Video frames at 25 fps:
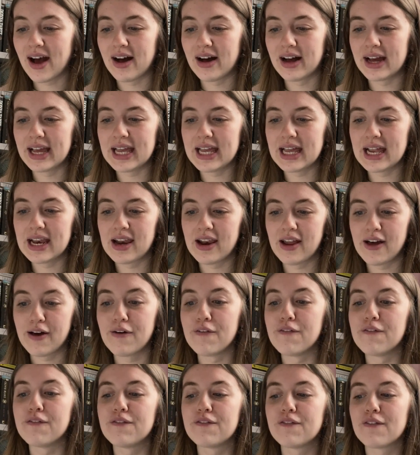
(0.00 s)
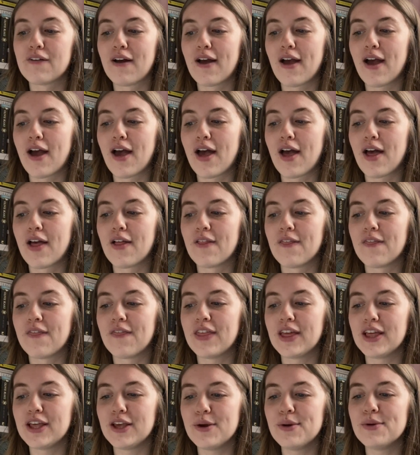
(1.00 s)
I love
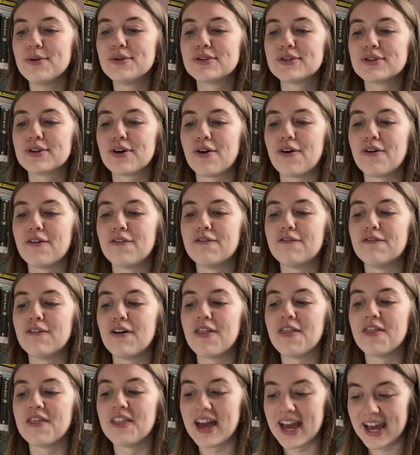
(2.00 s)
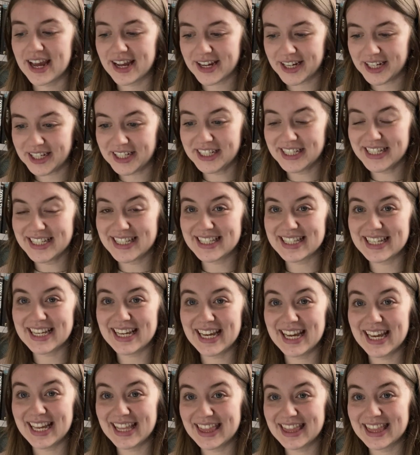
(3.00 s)
the use of their colours
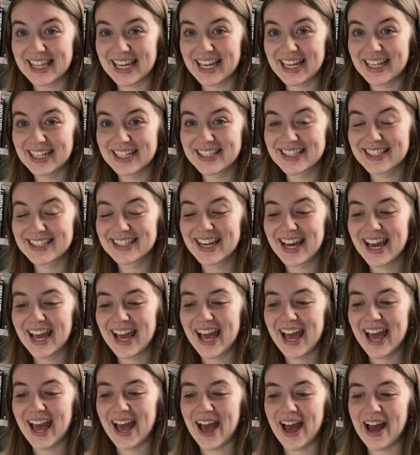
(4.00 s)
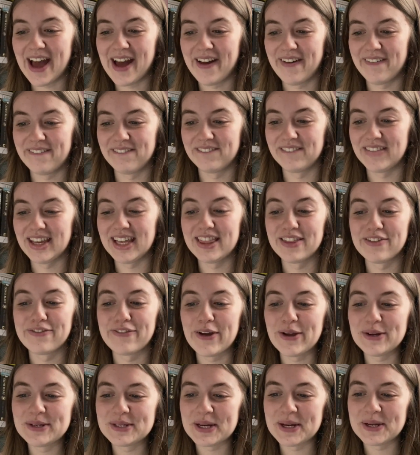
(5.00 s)
in this, um, in the
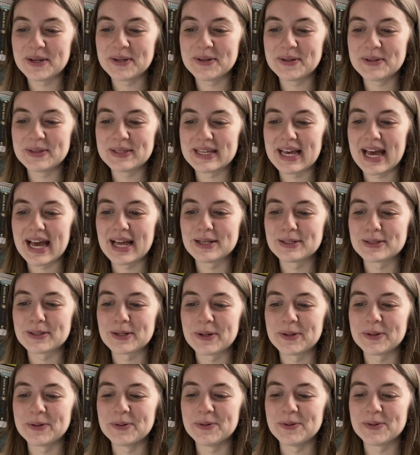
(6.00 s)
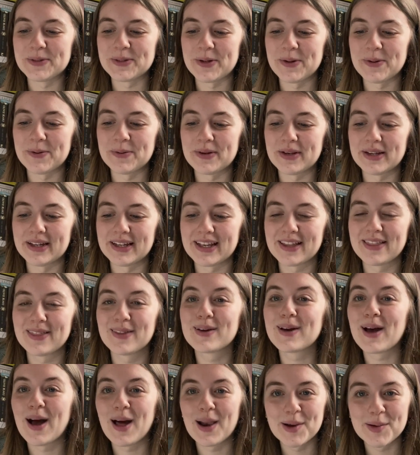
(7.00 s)
photos, and I also like the
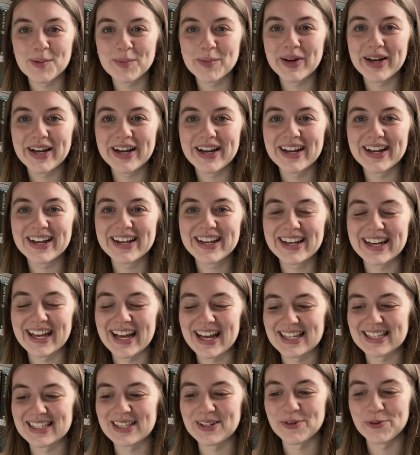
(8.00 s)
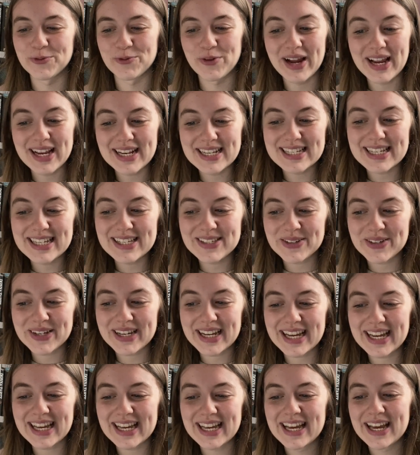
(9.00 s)
colour work. It has little reindeers on
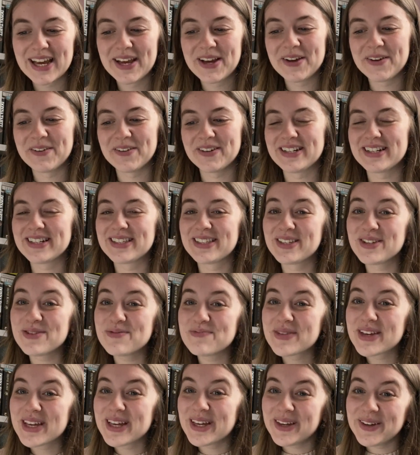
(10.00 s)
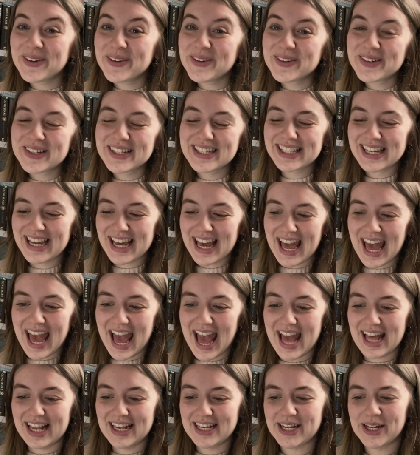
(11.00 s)
it, which is super cute.
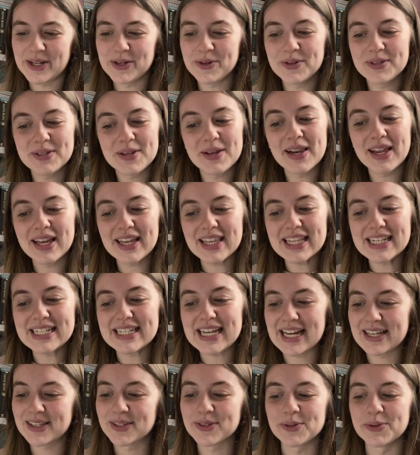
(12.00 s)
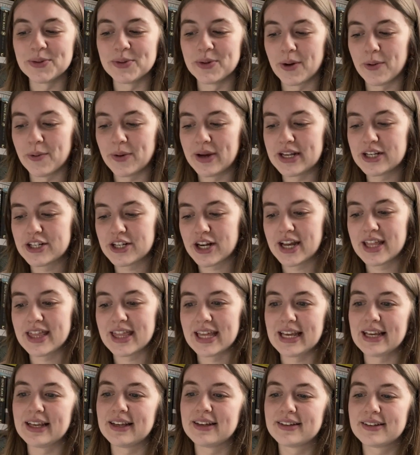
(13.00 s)
And I also like the tassel, which I
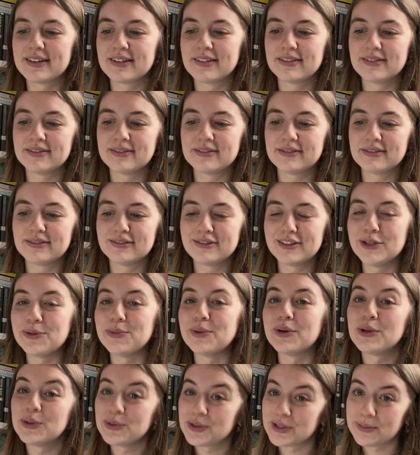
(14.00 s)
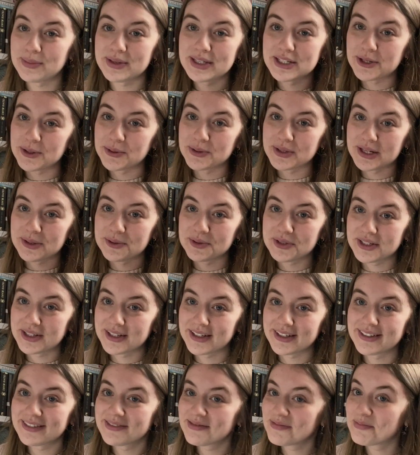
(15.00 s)
think you will also be told how
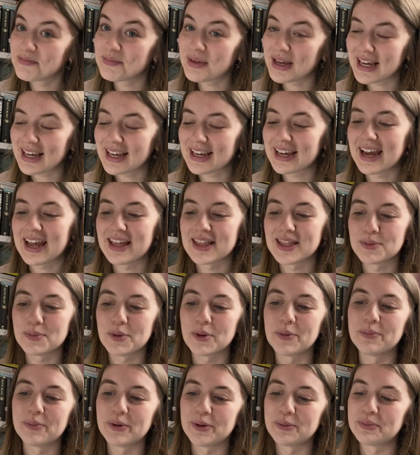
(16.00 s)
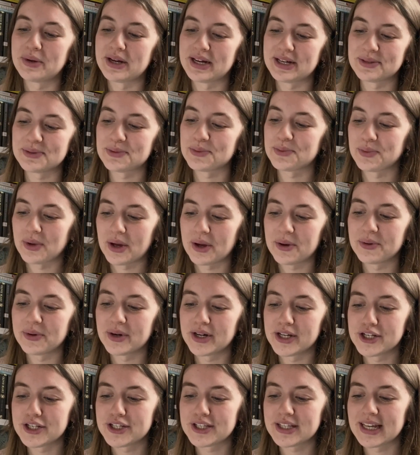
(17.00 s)
to make, and the pom-pom as well.
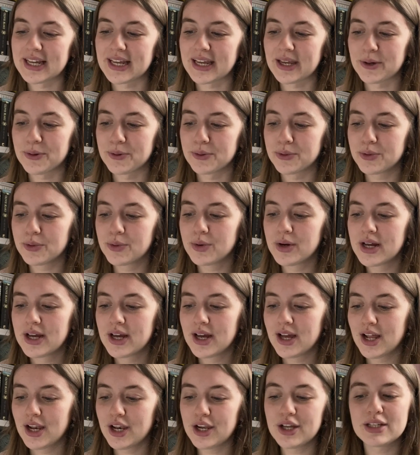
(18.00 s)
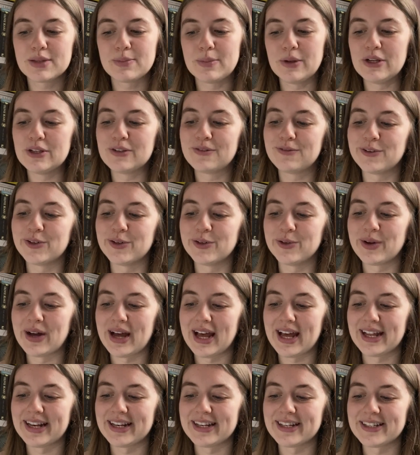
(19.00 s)
I just think it all looks beautiful
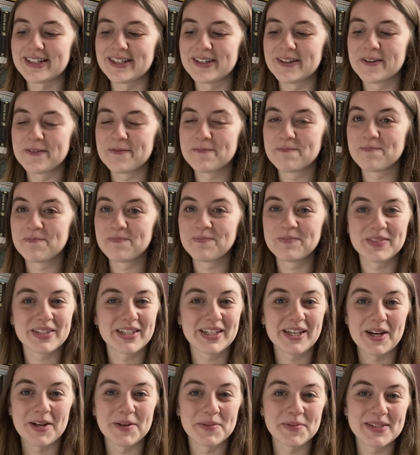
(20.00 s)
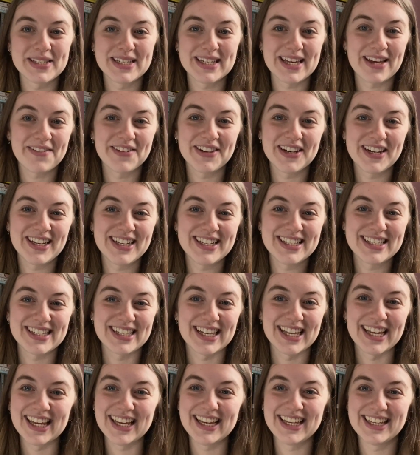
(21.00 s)
and comes together
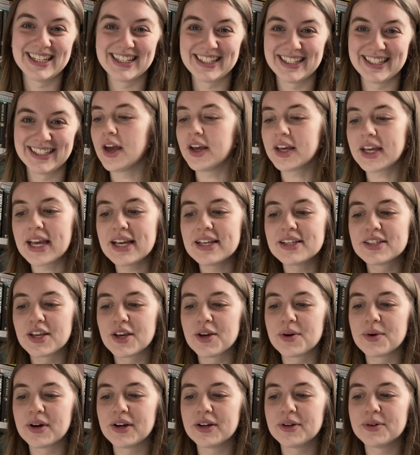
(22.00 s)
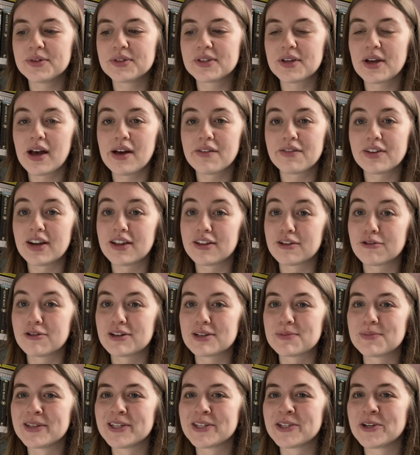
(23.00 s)
nicely. Okay, so I also have another
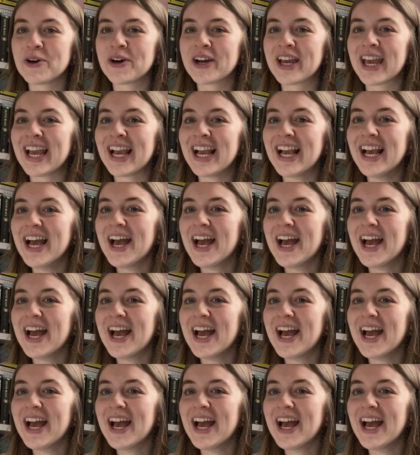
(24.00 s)
Christmas stocking.